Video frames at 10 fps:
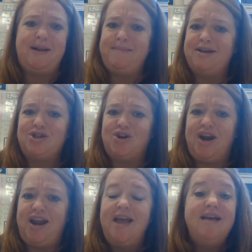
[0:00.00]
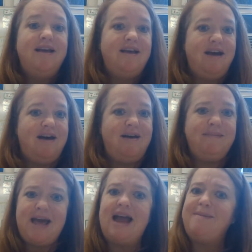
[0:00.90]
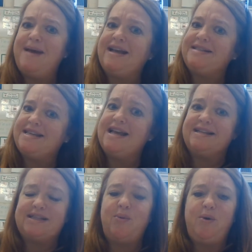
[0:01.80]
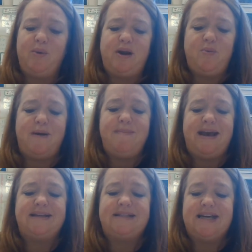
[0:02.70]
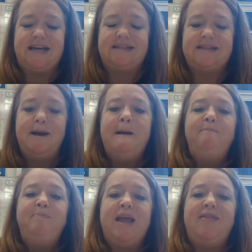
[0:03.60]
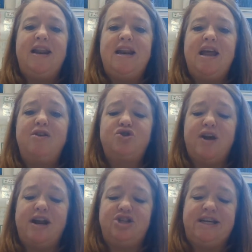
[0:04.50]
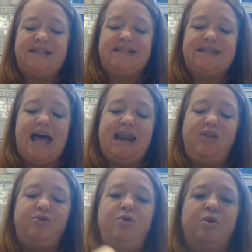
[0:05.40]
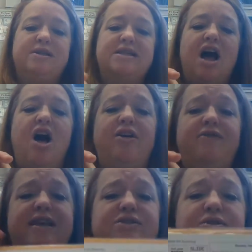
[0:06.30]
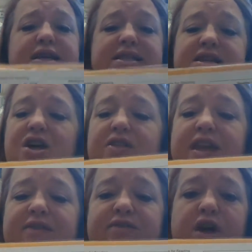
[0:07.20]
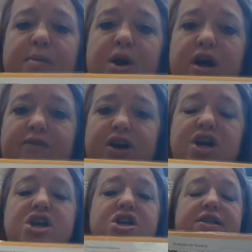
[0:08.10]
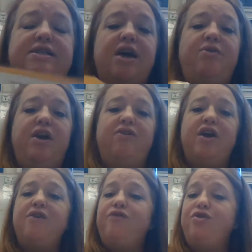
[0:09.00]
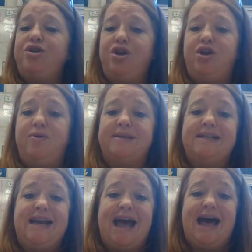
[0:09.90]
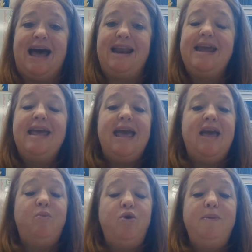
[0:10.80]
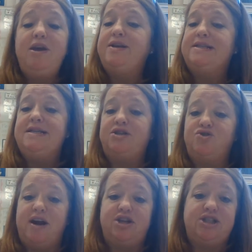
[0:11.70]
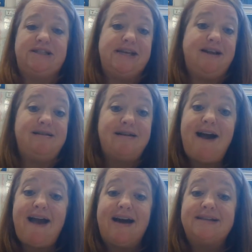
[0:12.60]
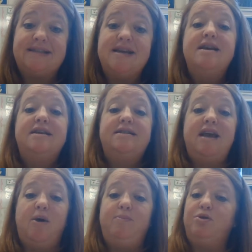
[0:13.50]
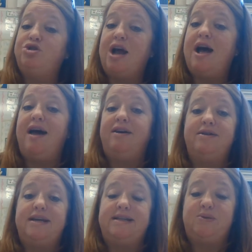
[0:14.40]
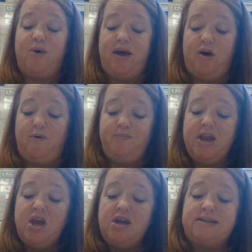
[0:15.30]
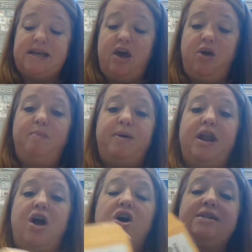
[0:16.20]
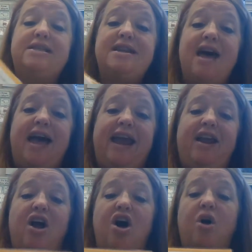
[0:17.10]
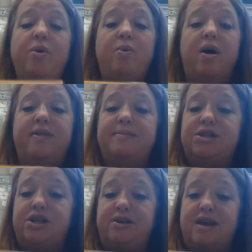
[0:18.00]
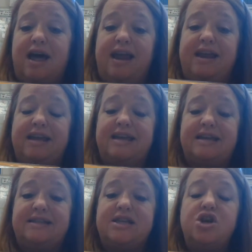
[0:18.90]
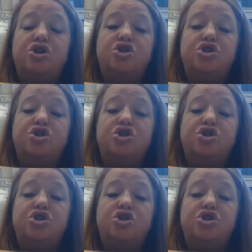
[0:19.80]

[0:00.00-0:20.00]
been a mystery kind of makes sense. So we read what makes sense. And then another strategy is sliding through the words. And all of these are listed on the envelope cover. So they're there for you as a guide. And we'll be using these strategies in class to help your child as well. So, but on tonight, all we want them to do tonight is